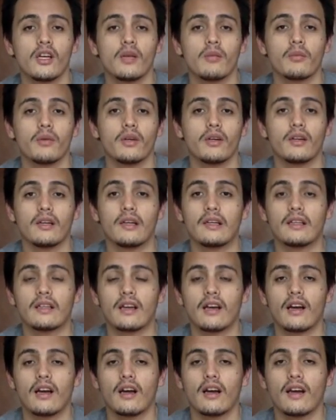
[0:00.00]
but
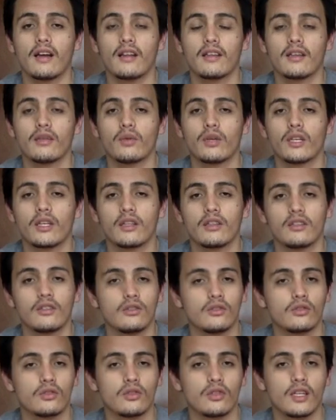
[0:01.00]
I think we could
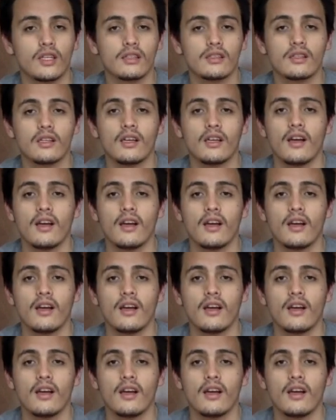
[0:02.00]
use to this.